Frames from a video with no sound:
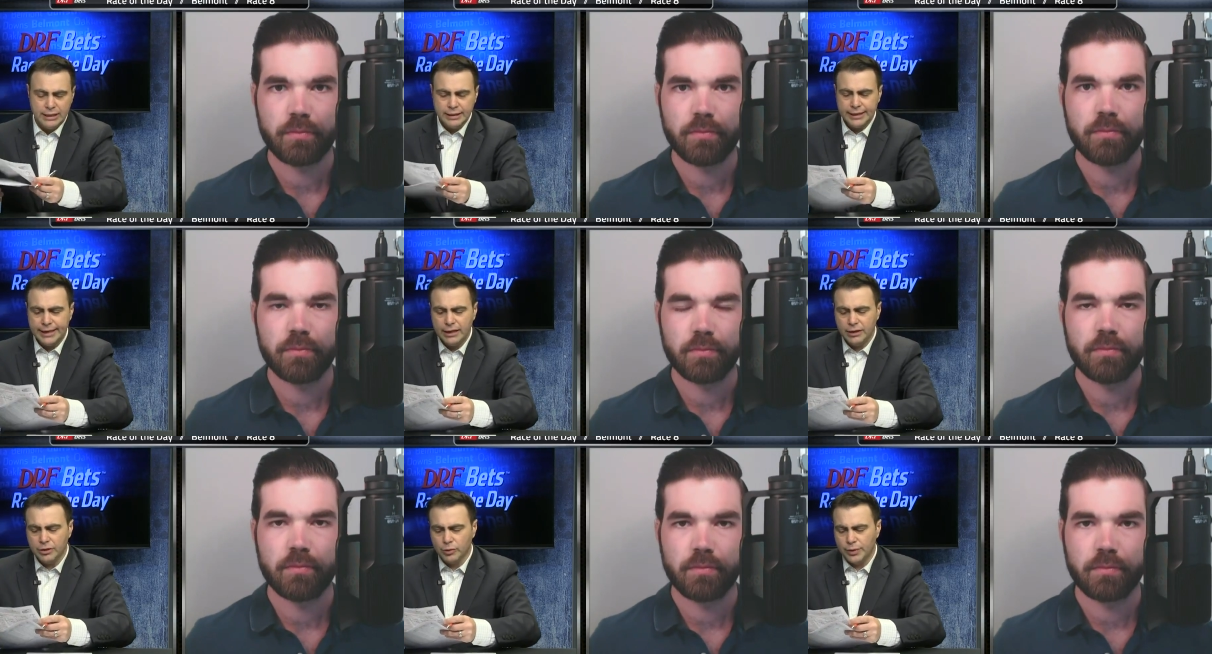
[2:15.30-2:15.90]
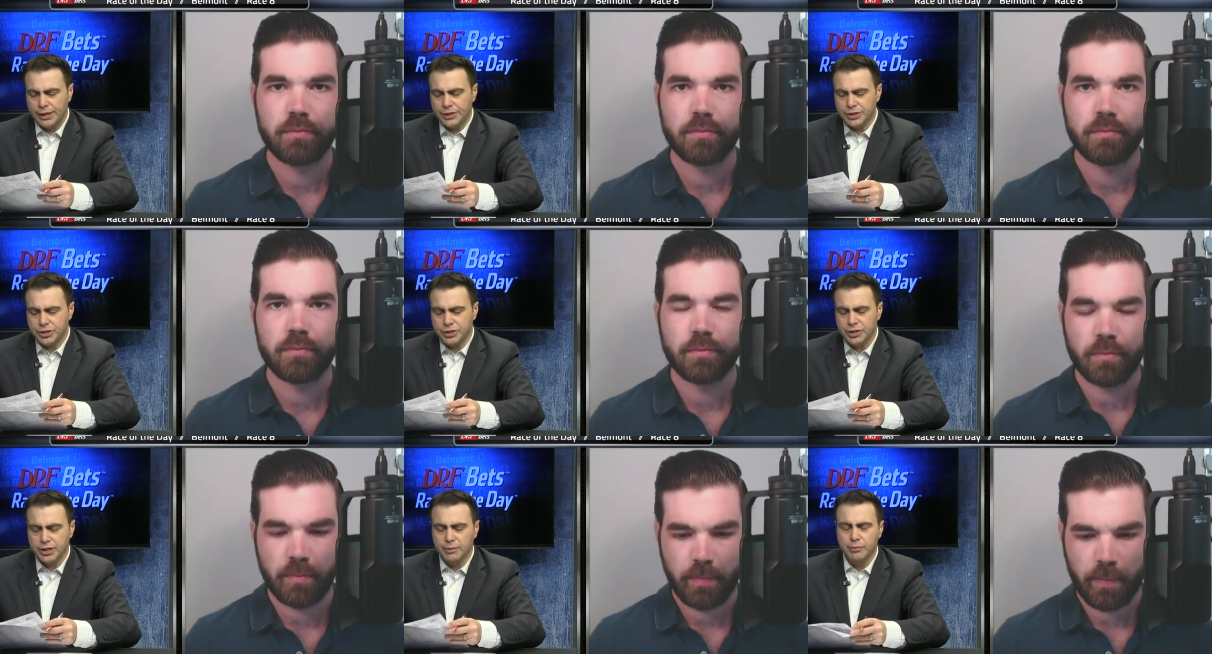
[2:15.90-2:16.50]
Speaker 1: The key to the race
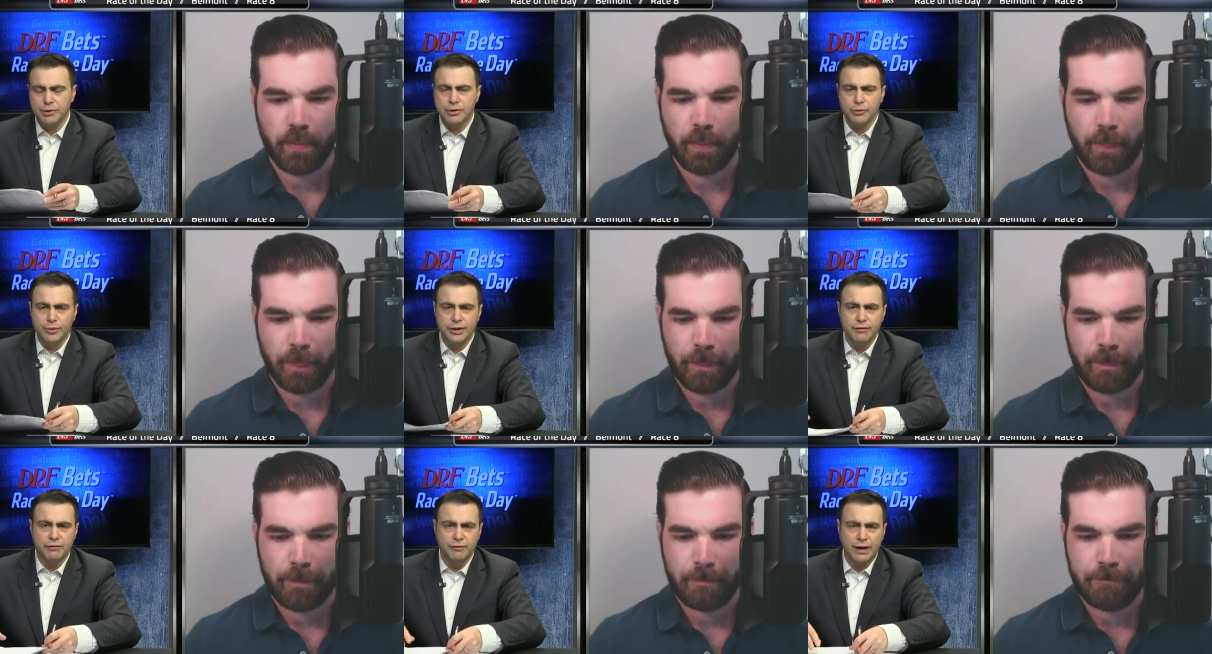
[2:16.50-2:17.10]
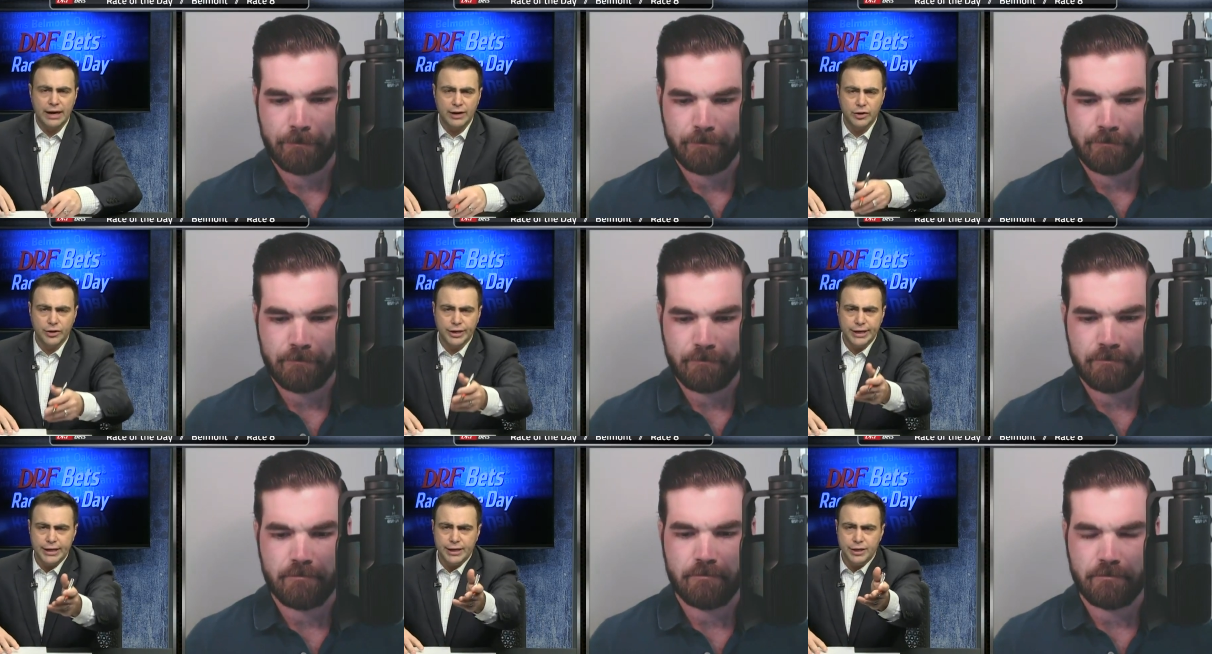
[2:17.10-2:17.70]
is the number three, Fire
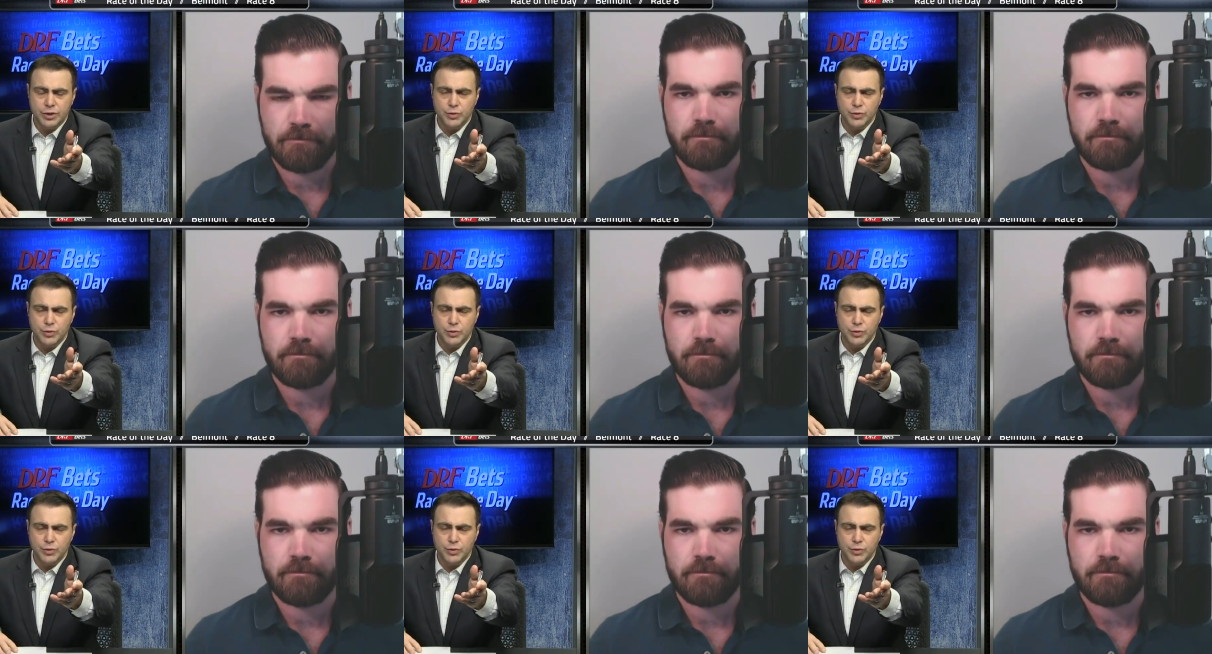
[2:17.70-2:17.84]
Key.